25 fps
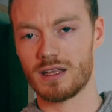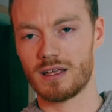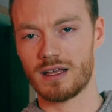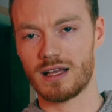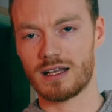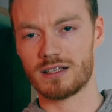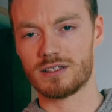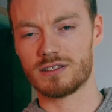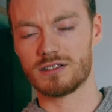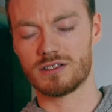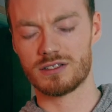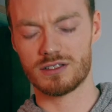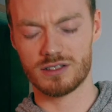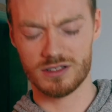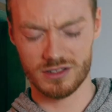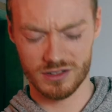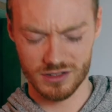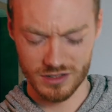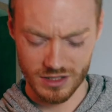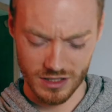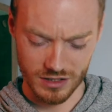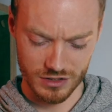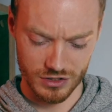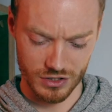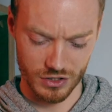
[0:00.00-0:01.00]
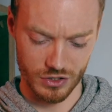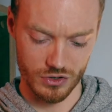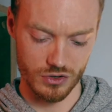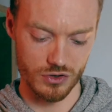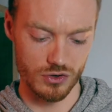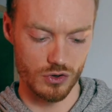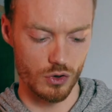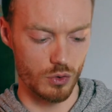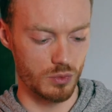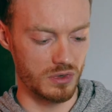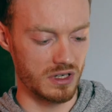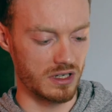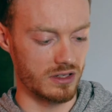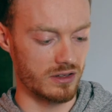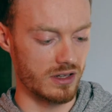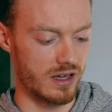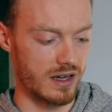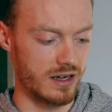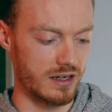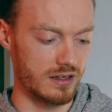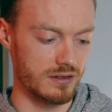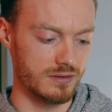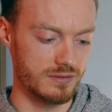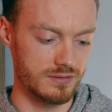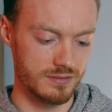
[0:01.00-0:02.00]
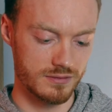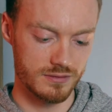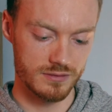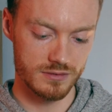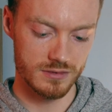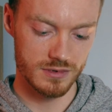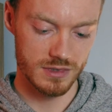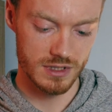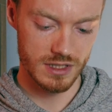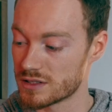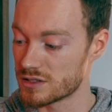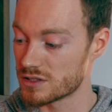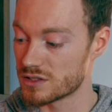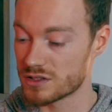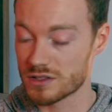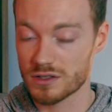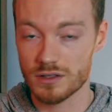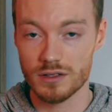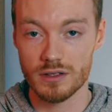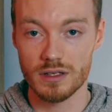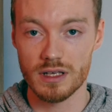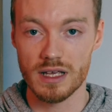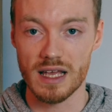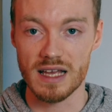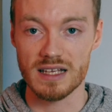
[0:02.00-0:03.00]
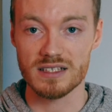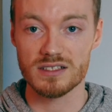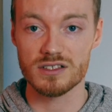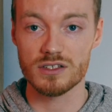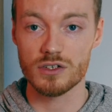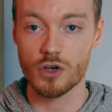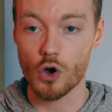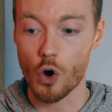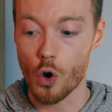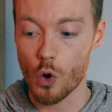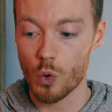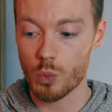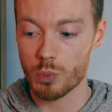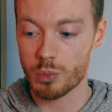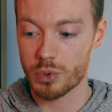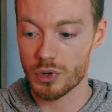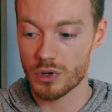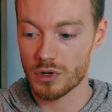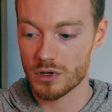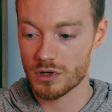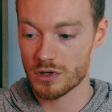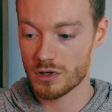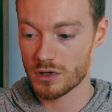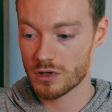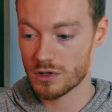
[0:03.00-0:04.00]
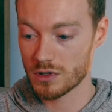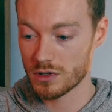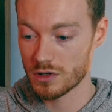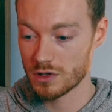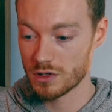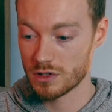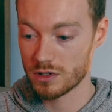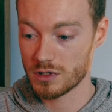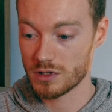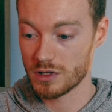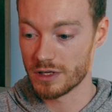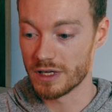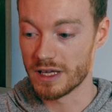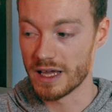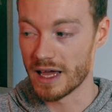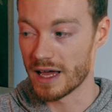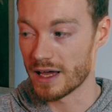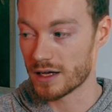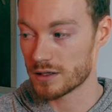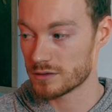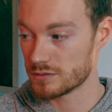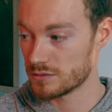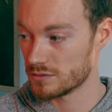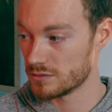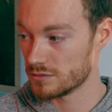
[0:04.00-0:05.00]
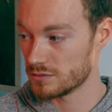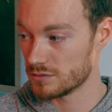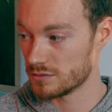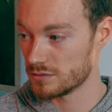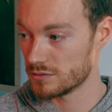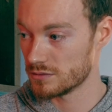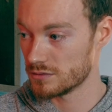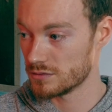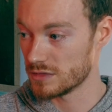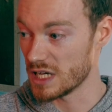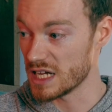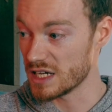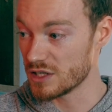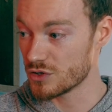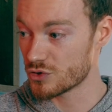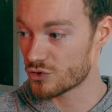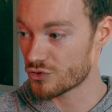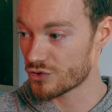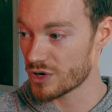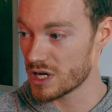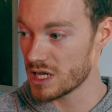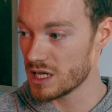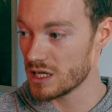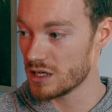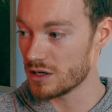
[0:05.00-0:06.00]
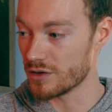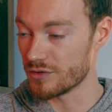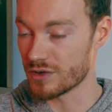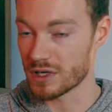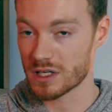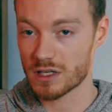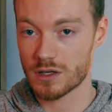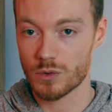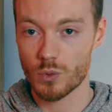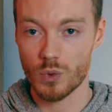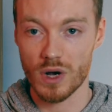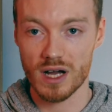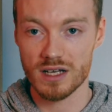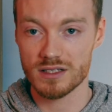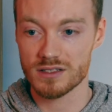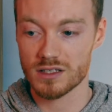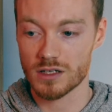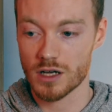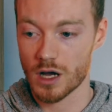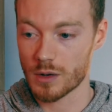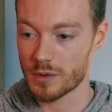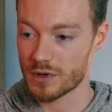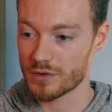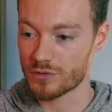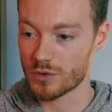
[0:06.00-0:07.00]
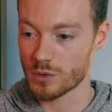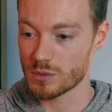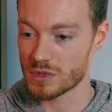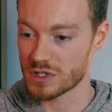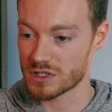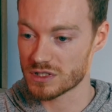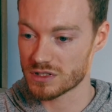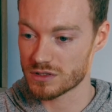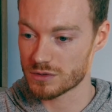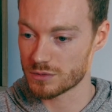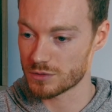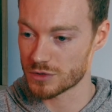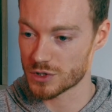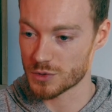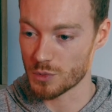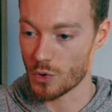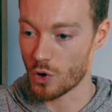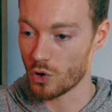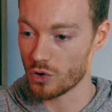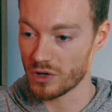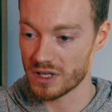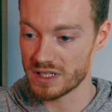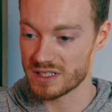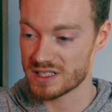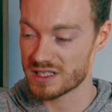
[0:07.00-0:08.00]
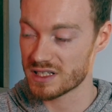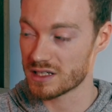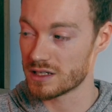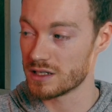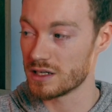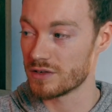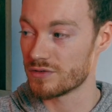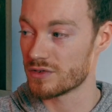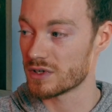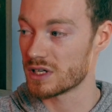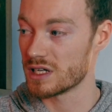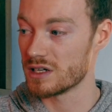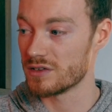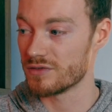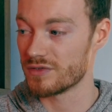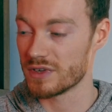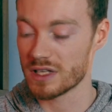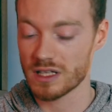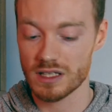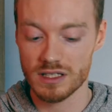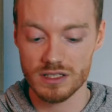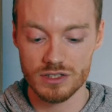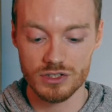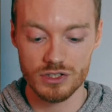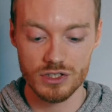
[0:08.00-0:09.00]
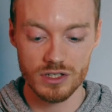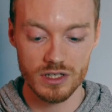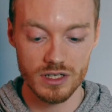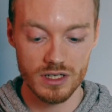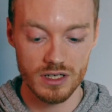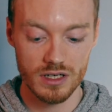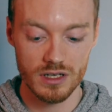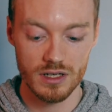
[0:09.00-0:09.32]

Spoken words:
That's such a good opening line. You get scope, you get intrigue of it. Why is it coming from this small insignificant village?